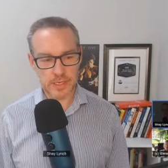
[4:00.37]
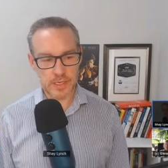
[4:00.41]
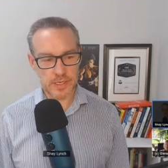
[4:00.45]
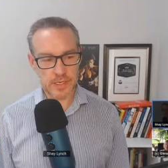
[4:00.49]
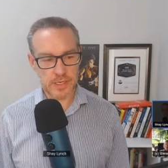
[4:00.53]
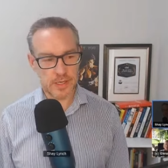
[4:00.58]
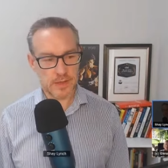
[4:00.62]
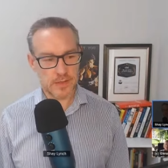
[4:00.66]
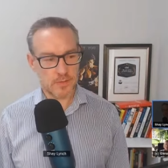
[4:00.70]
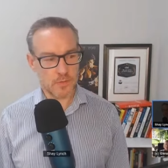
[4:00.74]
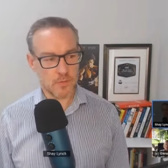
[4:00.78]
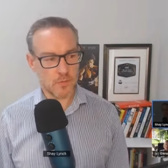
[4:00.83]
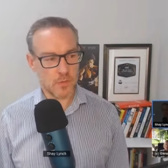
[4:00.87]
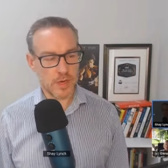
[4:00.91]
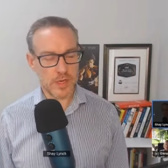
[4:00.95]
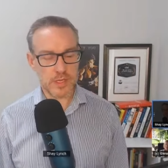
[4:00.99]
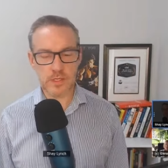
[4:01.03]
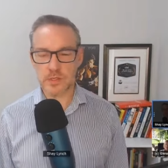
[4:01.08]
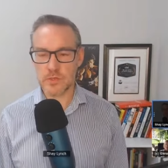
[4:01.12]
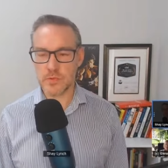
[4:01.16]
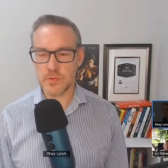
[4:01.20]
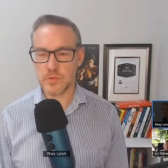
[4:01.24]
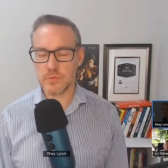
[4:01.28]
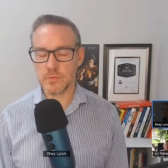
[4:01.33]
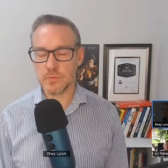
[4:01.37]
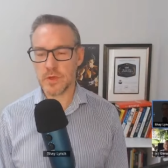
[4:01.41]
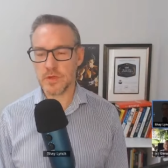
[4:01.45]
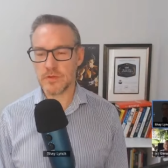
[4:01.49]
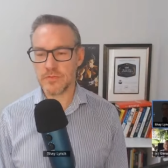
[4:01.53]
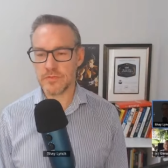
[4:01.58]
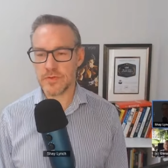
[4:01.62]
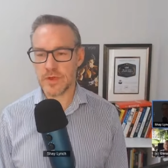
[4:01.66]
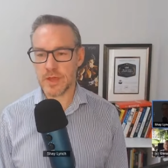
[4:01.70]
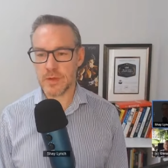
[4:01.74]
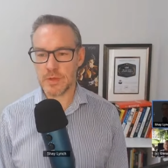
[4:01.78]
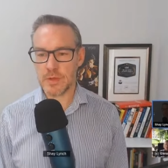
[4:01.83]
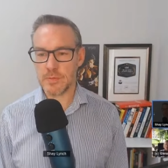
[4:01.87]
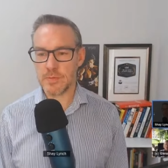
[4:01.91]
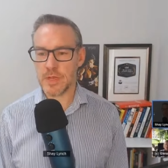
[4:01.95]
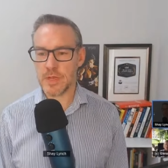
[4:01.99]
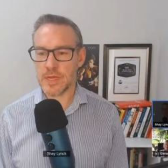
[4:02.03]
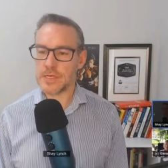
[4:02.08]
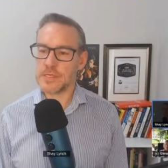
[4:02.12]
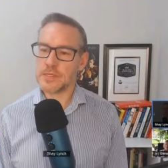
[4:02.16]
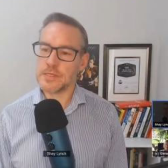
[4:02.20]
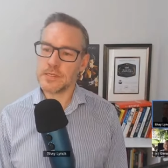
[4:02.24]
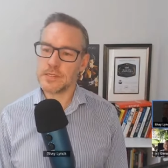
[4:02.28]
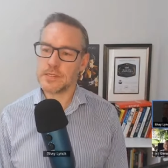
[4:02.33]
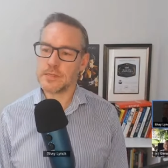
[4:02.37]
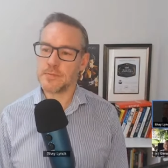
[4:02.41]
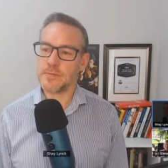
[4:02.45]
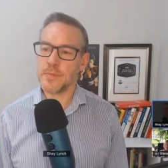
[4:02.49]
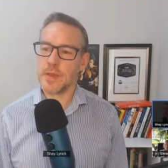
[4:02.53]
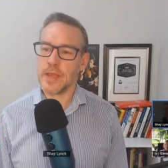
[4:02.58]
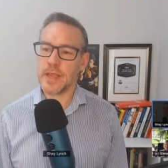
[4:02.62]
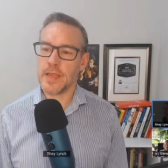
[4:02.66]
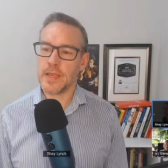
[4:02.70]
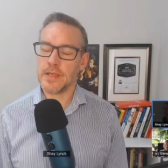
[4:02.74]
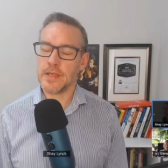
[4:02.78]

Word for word: went to my family place in Spain,